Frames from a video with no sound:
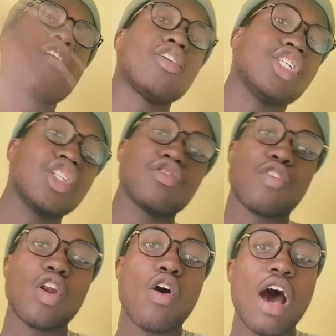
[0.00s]
Continue to
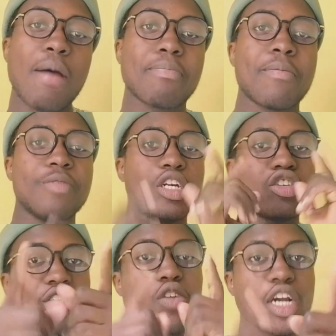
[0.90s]
follow up, but
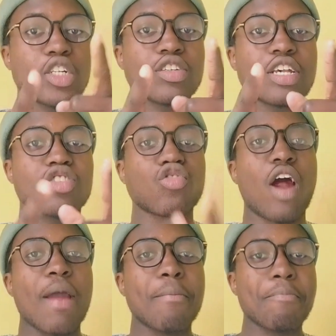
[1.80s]
don't forget to
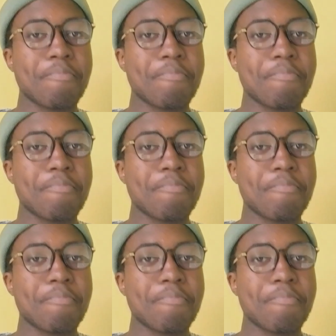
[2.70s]
subscribe.